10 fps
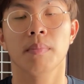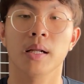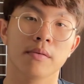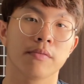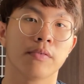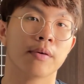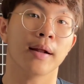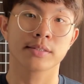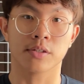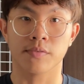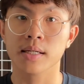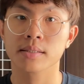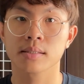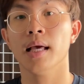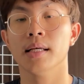But for the rest of
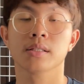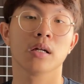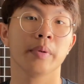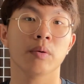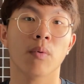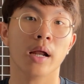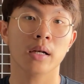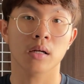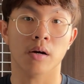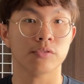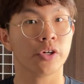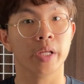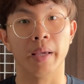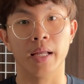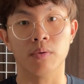us, it's going to be one of 3
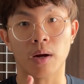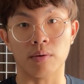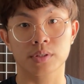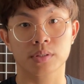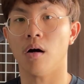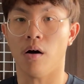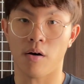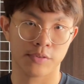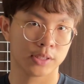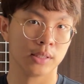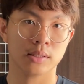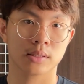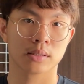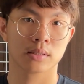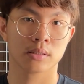main routes:
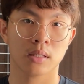officers,